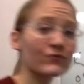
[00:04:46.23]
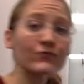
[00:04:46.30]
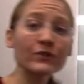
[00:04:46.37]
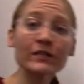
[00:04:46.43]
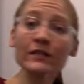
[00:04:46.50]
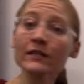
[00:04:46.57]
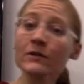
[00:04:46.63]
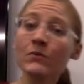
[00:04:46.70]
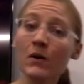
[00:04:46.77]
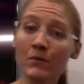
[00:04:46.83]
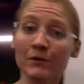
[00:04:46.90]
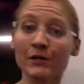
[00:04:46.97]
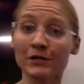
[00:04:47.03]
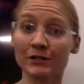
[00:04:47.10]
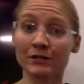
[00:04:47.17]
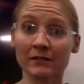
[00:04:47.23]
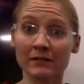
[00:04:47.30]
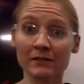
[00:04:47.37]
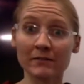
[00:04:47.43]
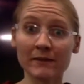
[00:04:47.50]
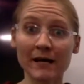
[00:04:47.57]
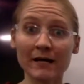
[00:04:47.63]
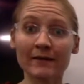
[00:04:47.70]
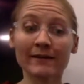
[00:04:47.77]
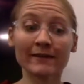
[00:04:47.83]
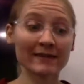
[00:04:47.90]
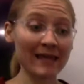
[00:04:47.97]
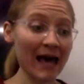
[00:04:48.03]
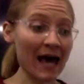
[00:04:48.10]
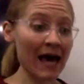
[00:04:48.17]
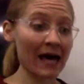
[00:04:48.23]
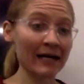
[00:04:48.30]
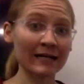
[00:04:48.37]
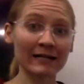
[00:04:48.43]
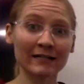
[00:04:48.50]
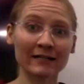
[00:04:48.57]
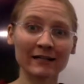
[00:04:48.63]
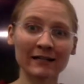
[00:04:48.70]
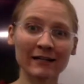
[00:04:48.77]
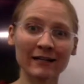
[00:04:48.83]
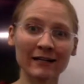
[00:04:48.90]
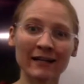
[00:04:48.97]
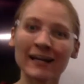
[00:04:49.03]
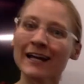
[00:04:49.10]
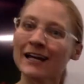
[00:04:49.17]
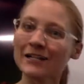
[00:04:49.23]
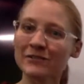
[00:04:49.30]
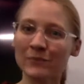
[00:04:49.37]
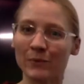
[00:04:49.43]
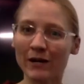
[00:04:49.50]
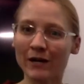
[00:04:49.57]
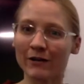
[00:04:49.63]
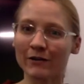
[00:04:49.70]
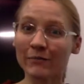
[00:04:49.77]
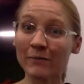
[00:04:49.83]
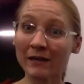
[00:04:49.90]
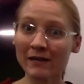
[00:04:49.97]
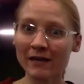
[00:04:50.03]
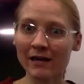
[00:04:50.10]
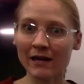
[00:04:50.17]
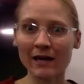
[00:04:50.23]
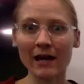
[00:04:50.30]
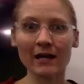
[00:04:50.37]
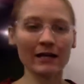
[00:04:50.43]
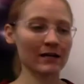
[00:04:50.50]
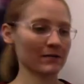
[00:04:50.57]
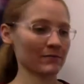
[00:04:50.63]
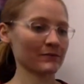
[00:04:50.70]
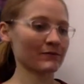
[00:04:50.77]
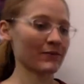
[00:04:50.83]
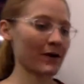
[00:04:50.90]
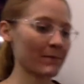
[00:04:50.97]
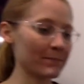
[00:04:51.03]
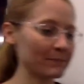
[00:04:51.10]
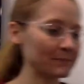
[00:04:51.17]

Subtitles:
really what we're concerned about. That is where the pKa comes from.